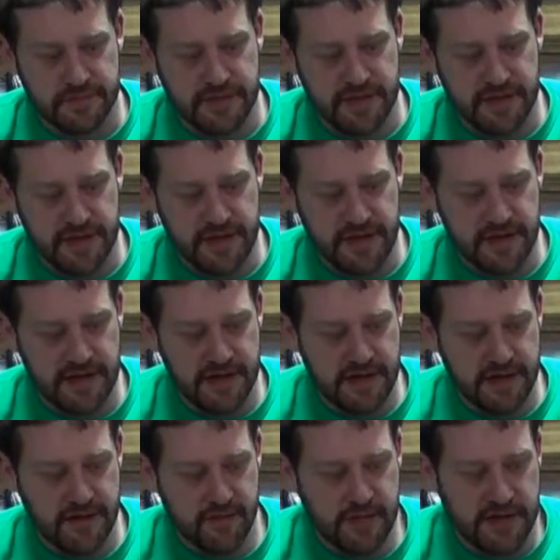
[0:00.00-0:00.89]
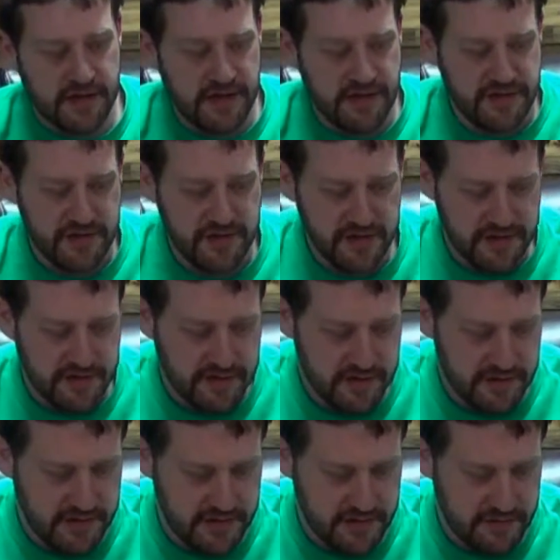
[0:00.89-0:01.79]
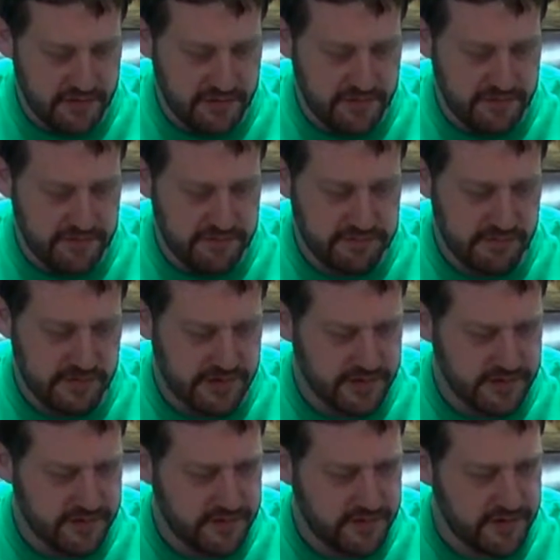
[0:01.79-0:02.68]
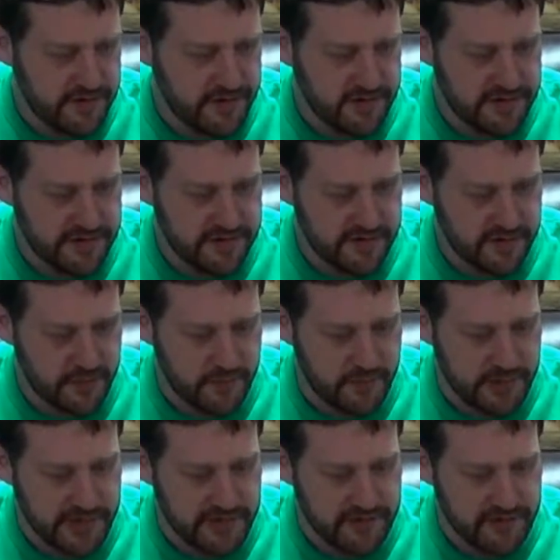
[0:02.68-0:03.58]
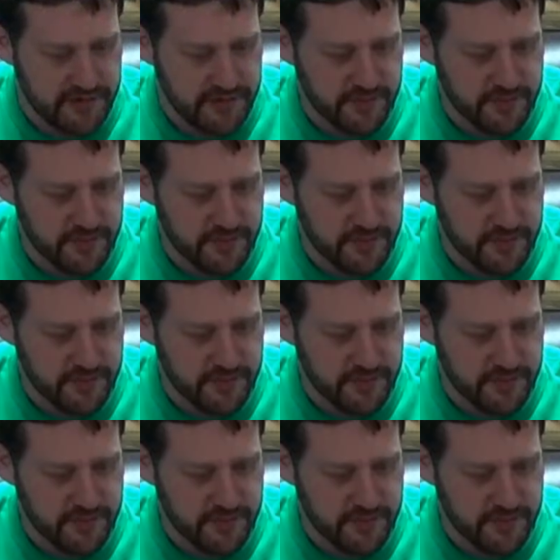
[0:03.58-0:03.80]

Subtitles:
Yeah, well, I think no, that's her bedroom.